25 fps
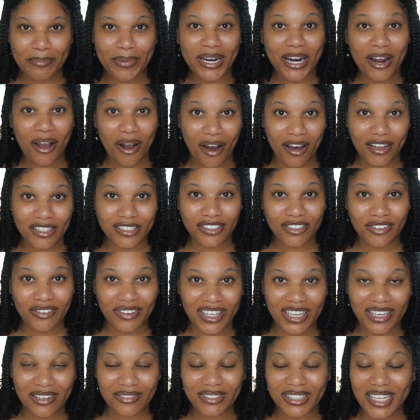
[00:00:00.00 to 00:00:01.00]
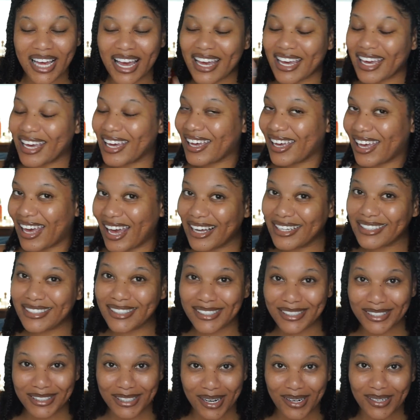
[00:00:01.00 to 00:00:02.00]
But it also gives like, in case
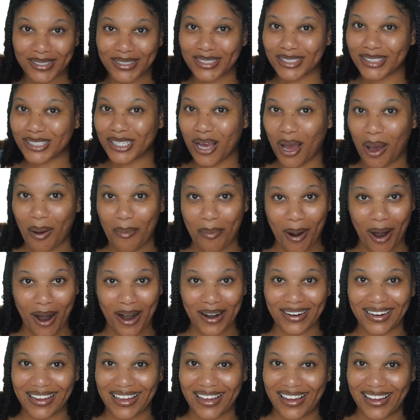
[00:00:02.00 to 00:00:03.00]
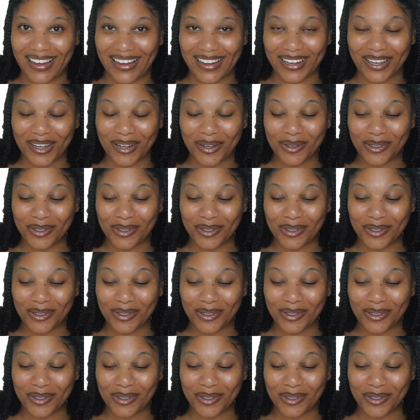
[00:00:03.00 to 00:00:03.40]
this turns into a party,